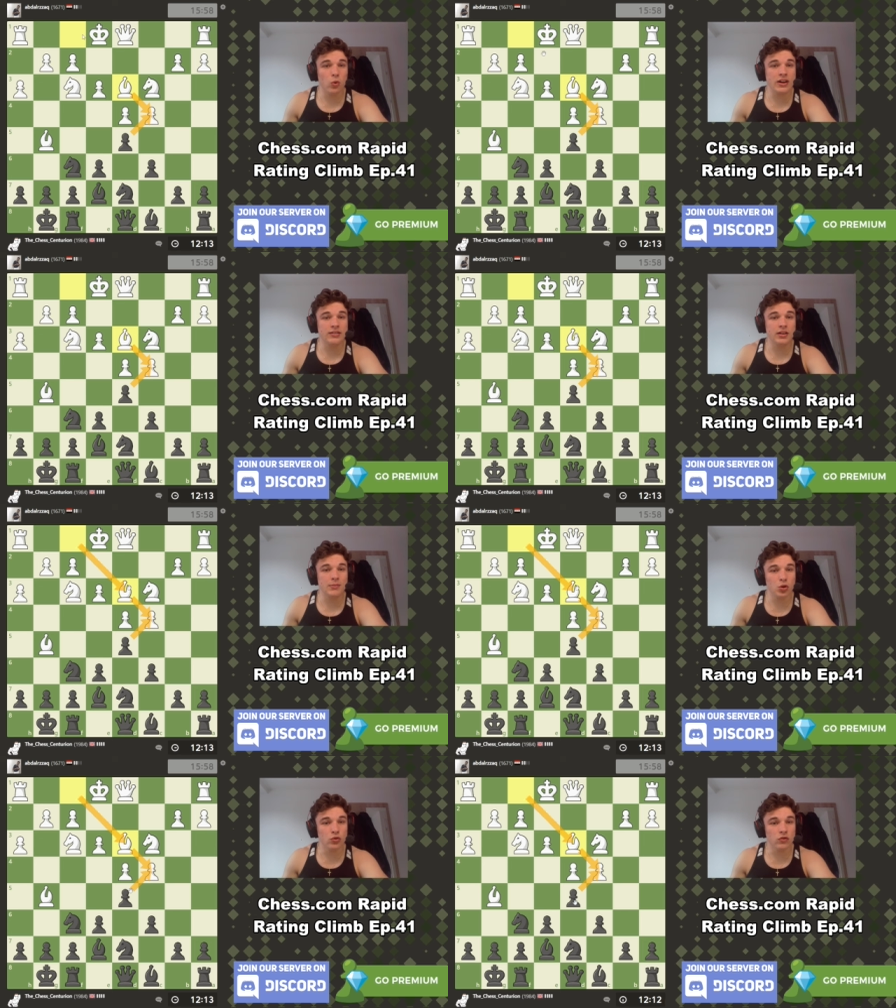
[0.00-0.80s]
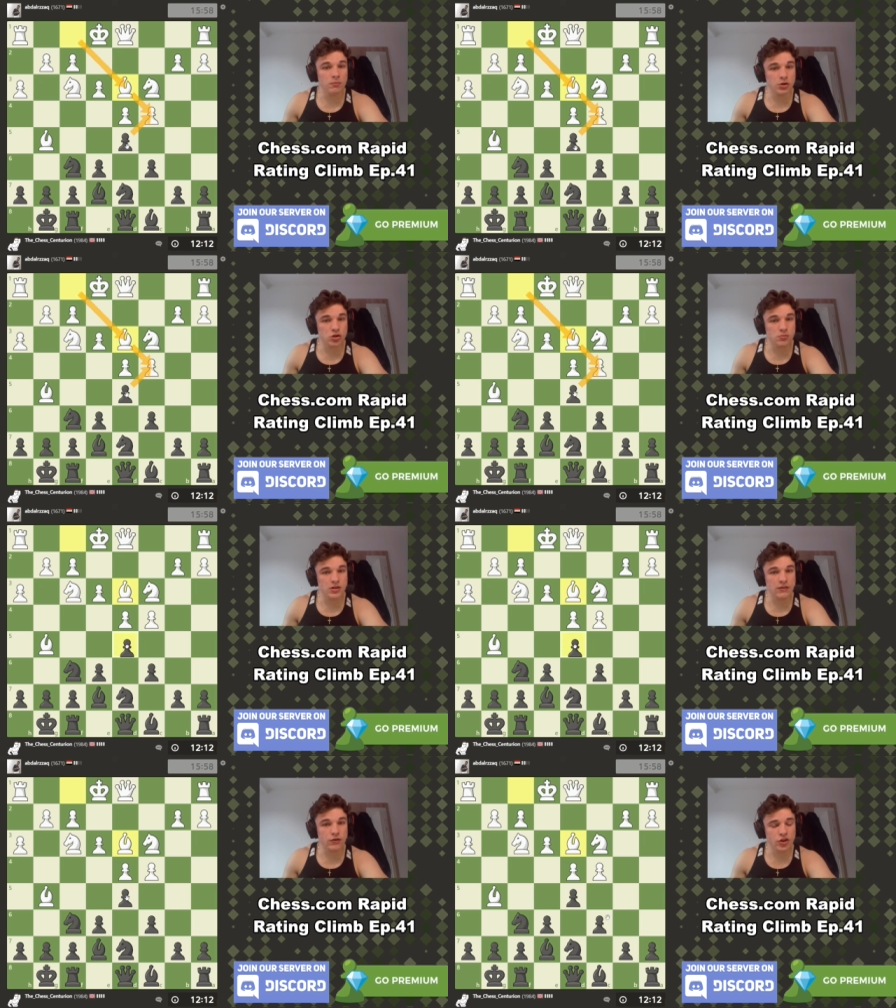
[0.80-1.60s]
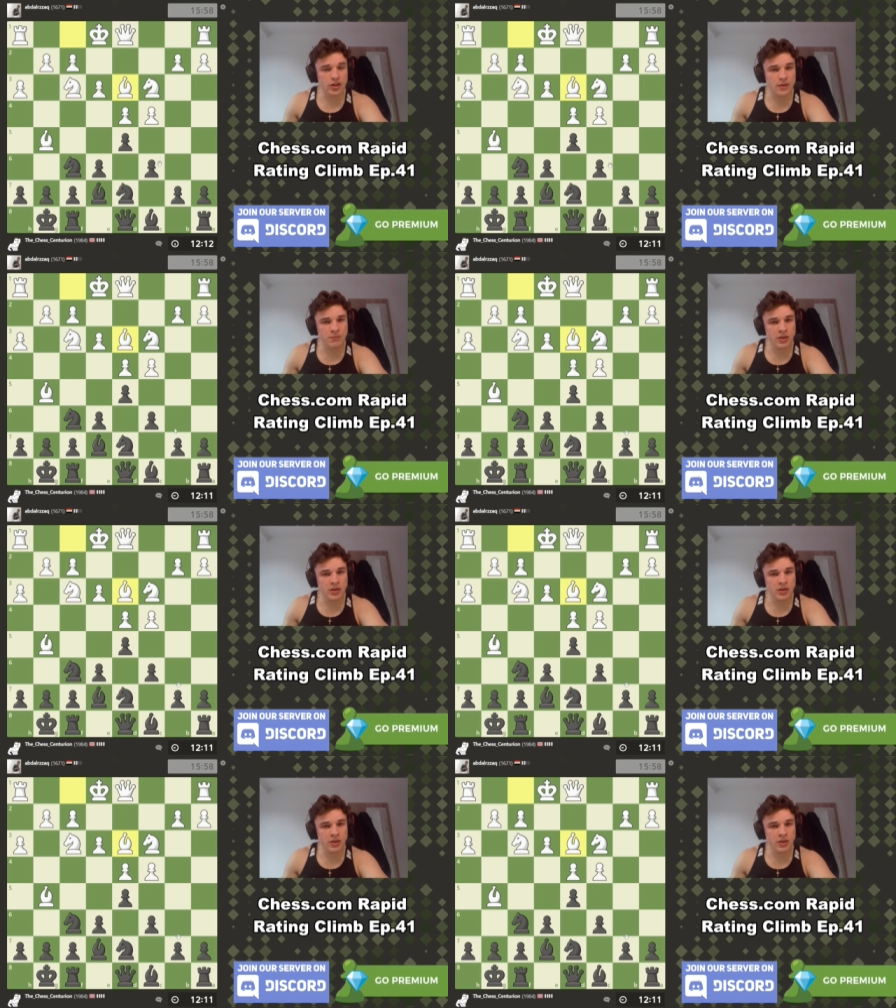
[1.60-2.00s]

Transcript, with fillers: wasted a move with bishop d three.